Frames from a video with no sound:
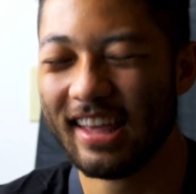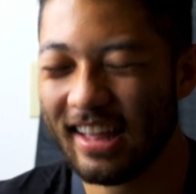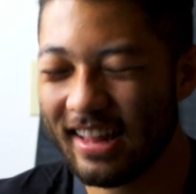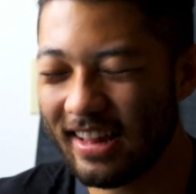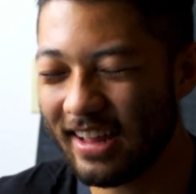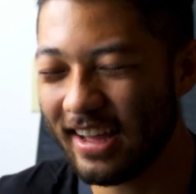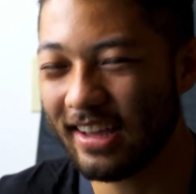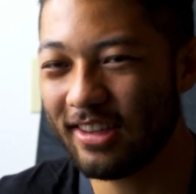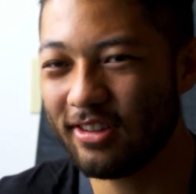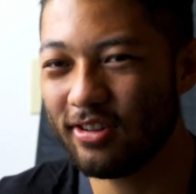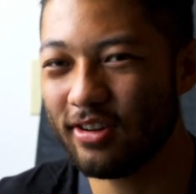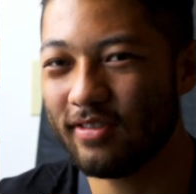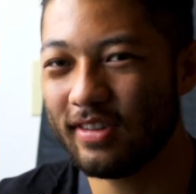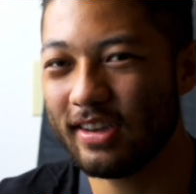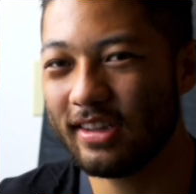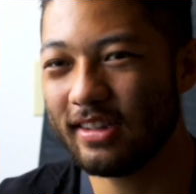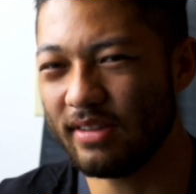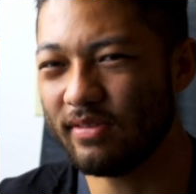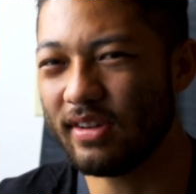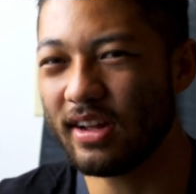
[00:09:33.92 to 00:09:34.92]
like, you know what I
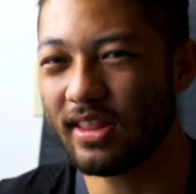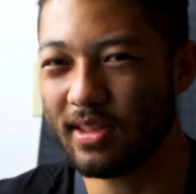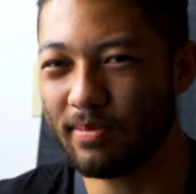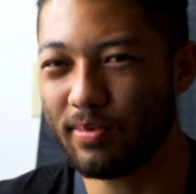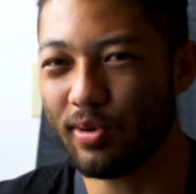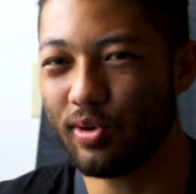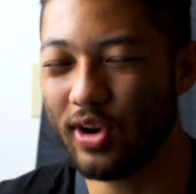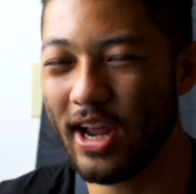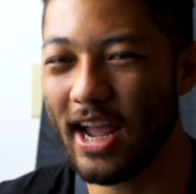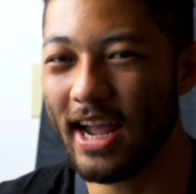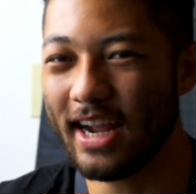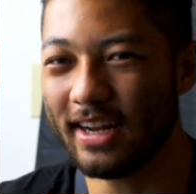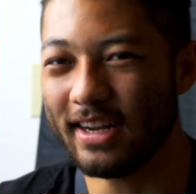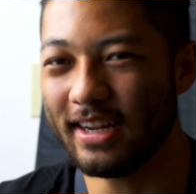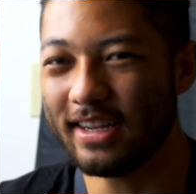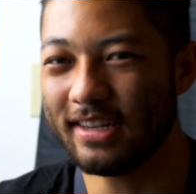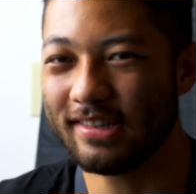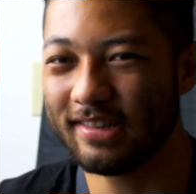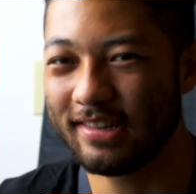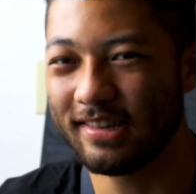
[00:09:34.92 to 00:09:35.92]
mean? I'm not the
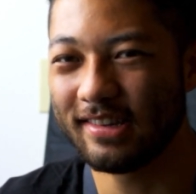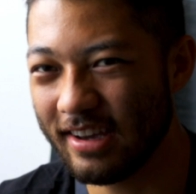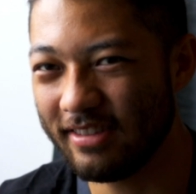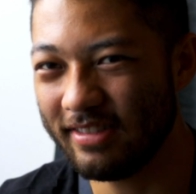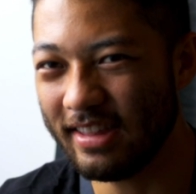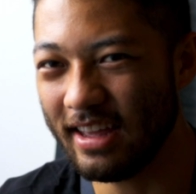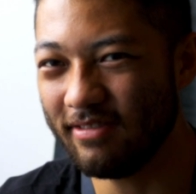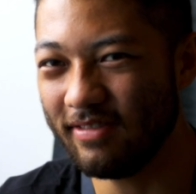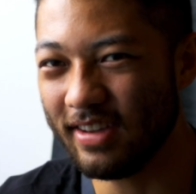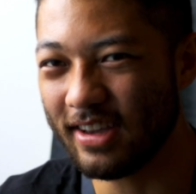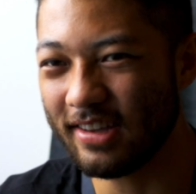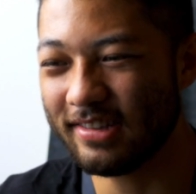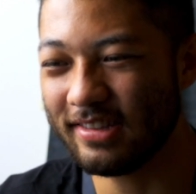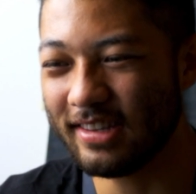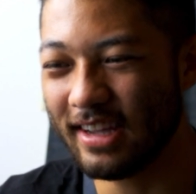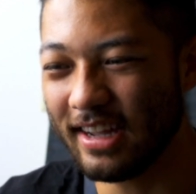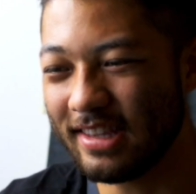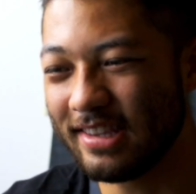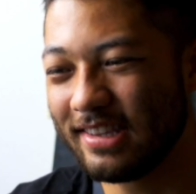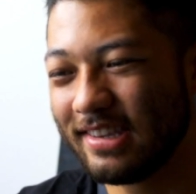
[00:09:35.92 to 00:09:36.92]
protagonist, if that makes
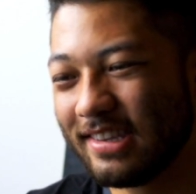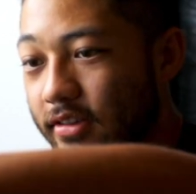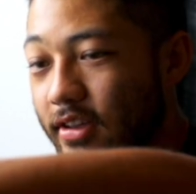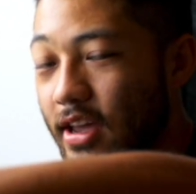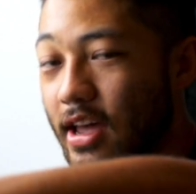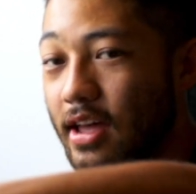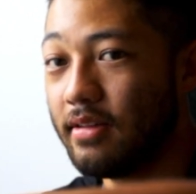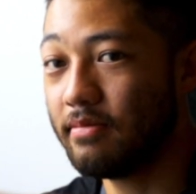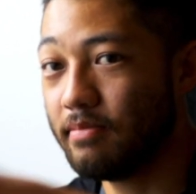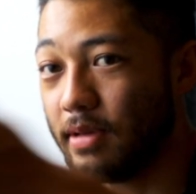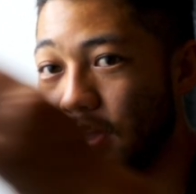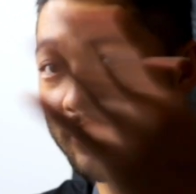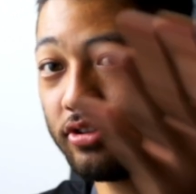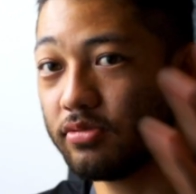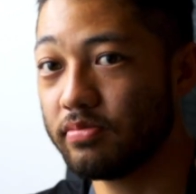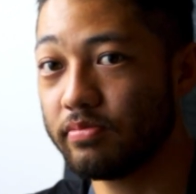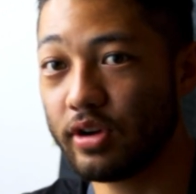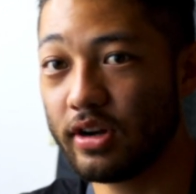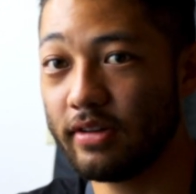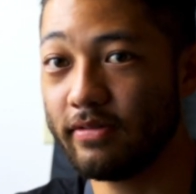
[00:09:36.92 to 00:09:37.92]
sense. So yeah, pencil,
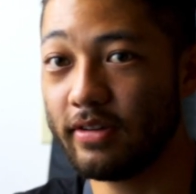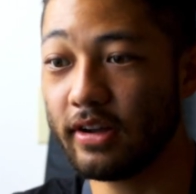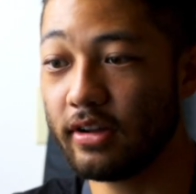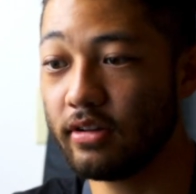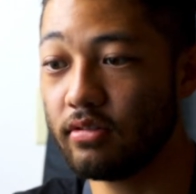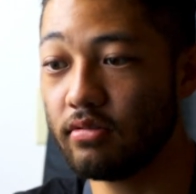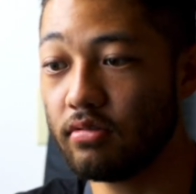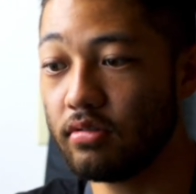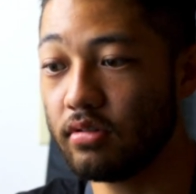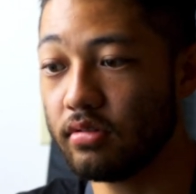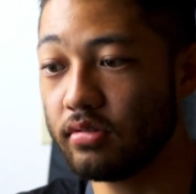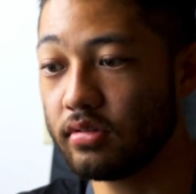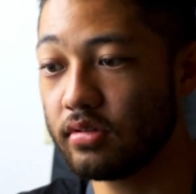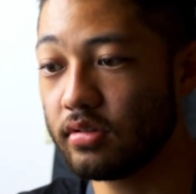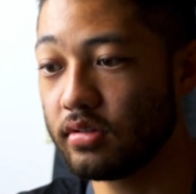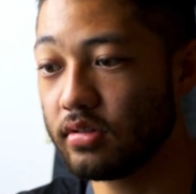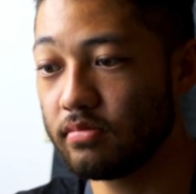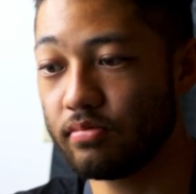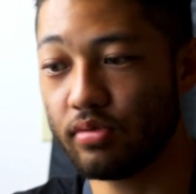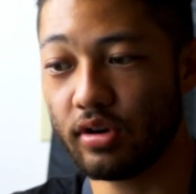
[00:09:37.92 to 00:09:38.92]
pretty fucking cool.
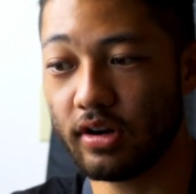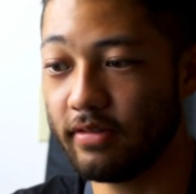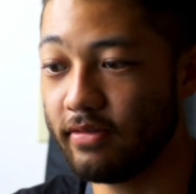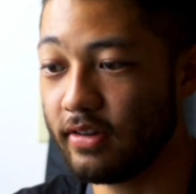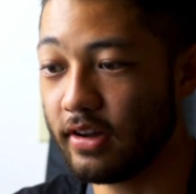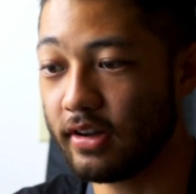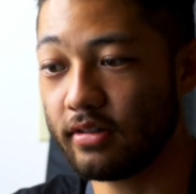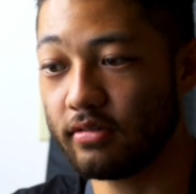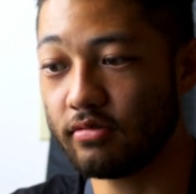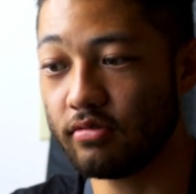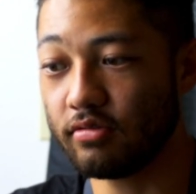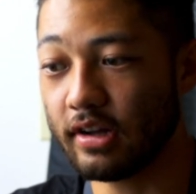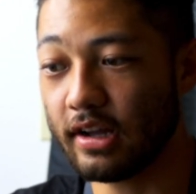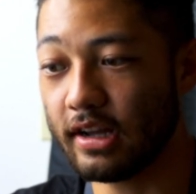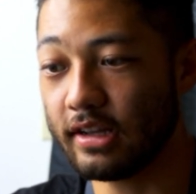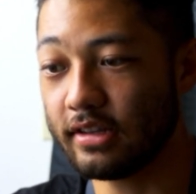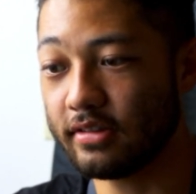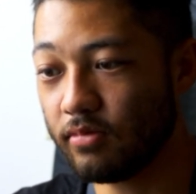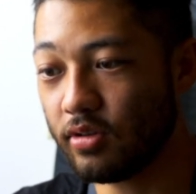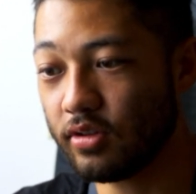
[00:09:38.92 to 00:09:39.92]
Pretty fucking cool,
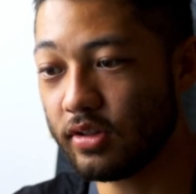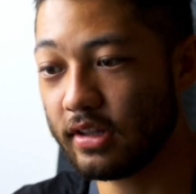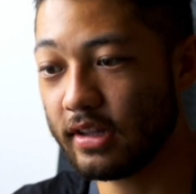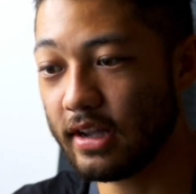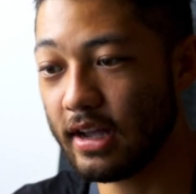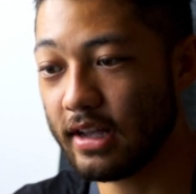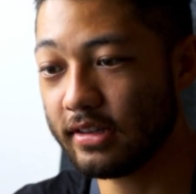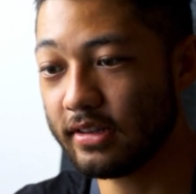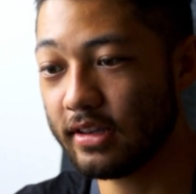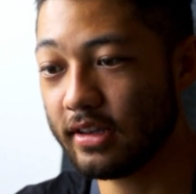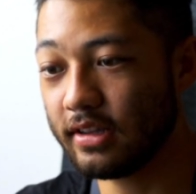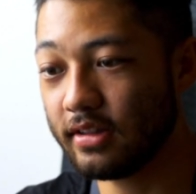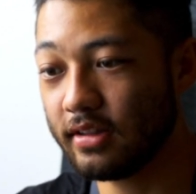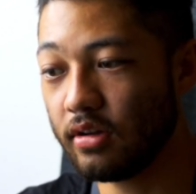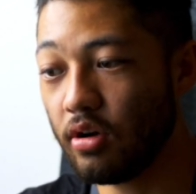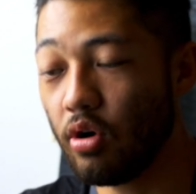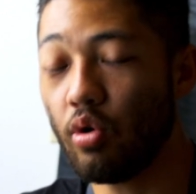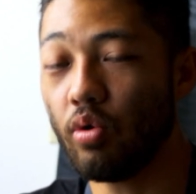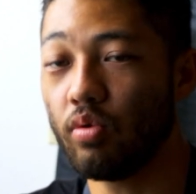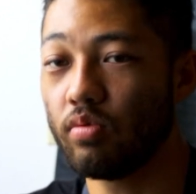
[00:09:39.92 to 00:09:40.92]
guys. Multitasking.
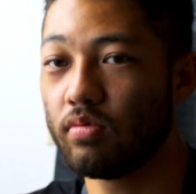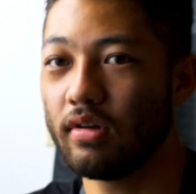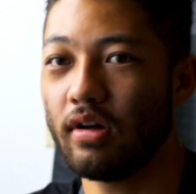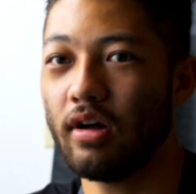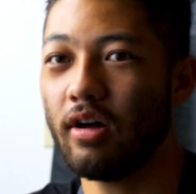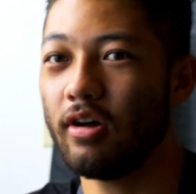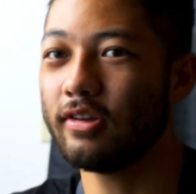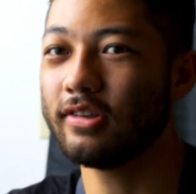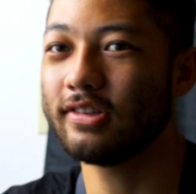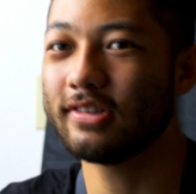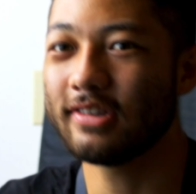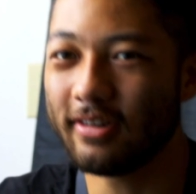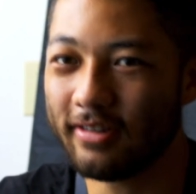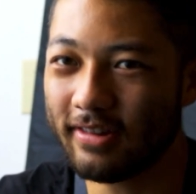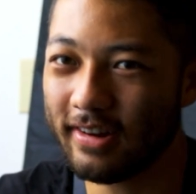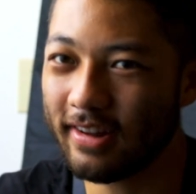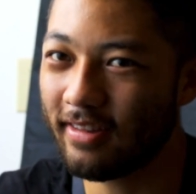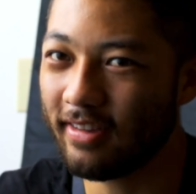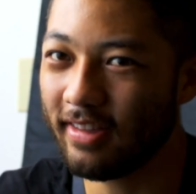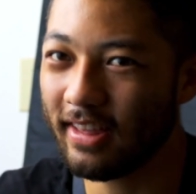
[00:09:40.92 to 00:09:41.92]
Oh, also,
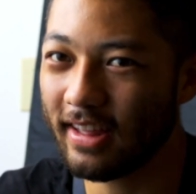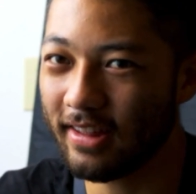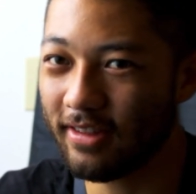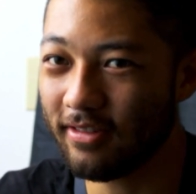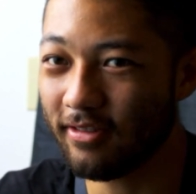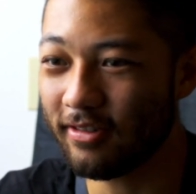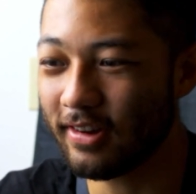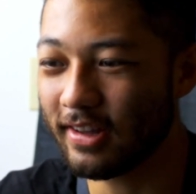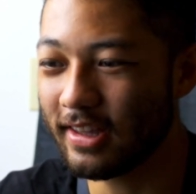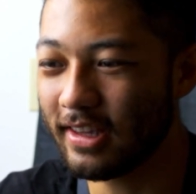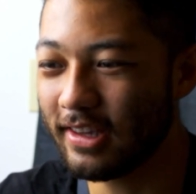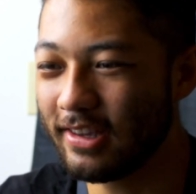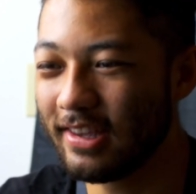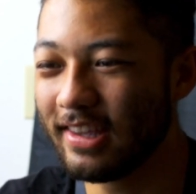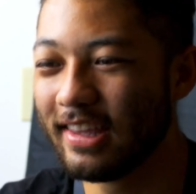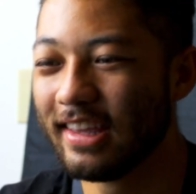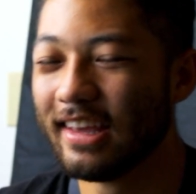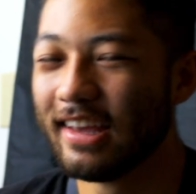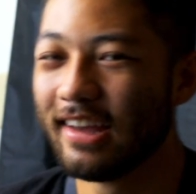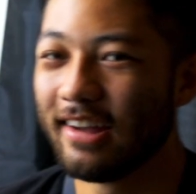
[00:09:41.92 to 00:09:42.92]
another thing that's really,
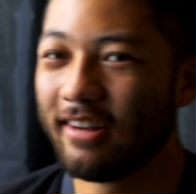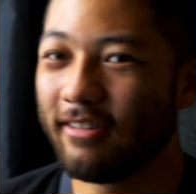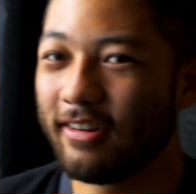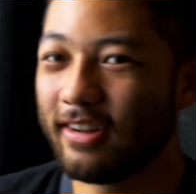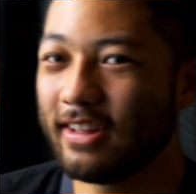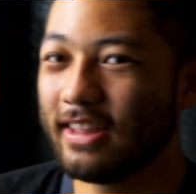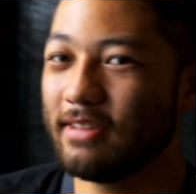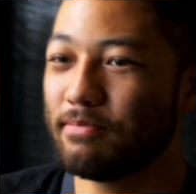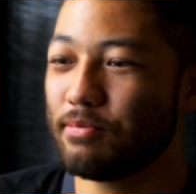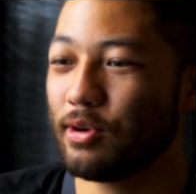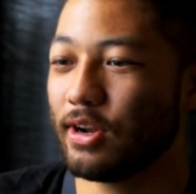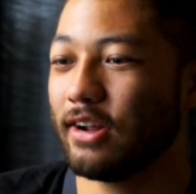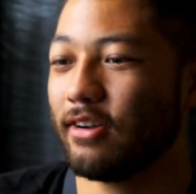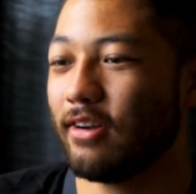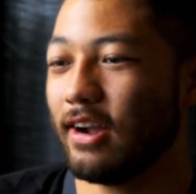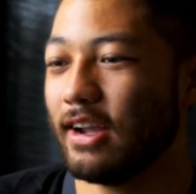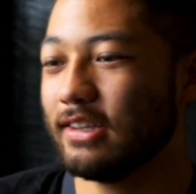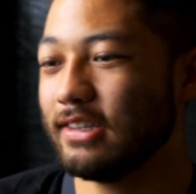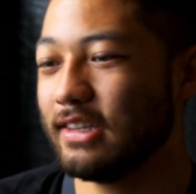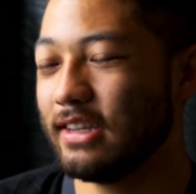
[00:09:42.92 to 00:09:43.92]
really pretty
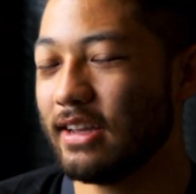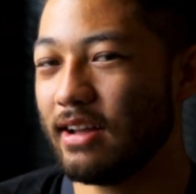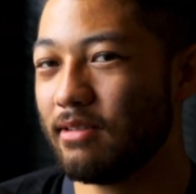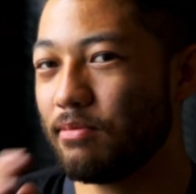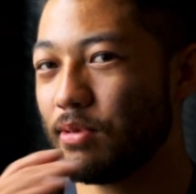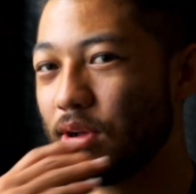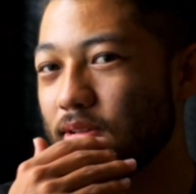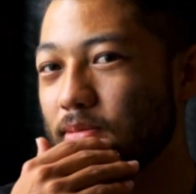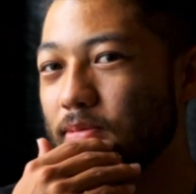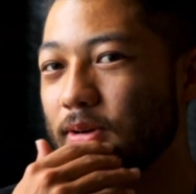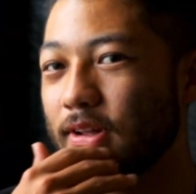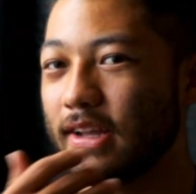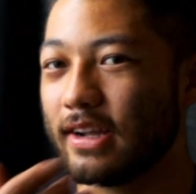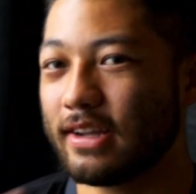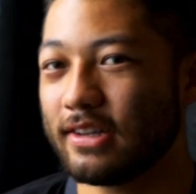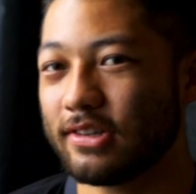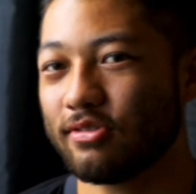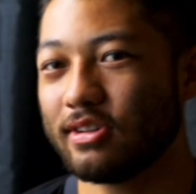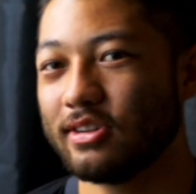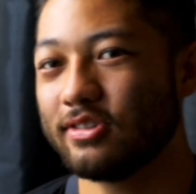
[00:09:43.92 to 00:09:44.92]
crazy, I'll probably put like a
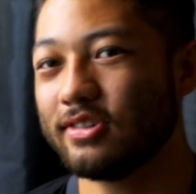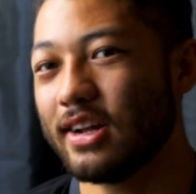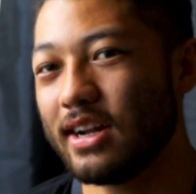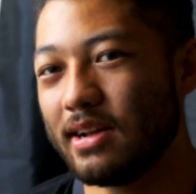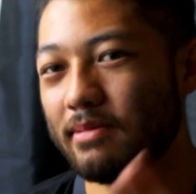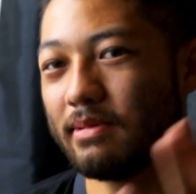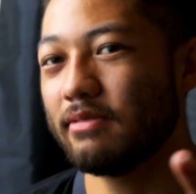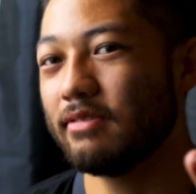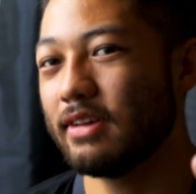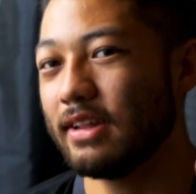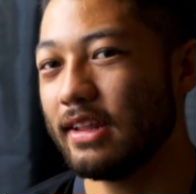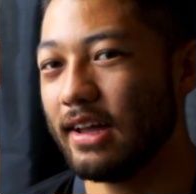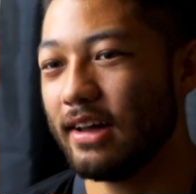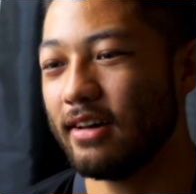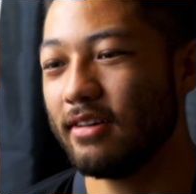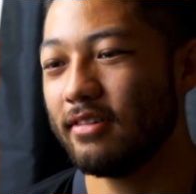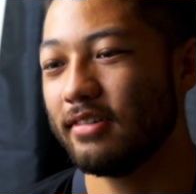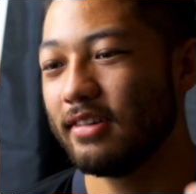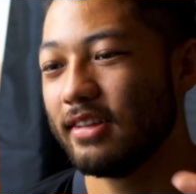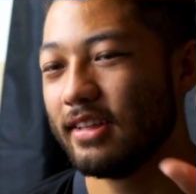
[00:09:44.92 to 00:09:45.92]
screenshot up of it
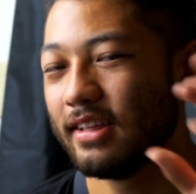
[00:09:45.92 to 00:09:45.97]
now,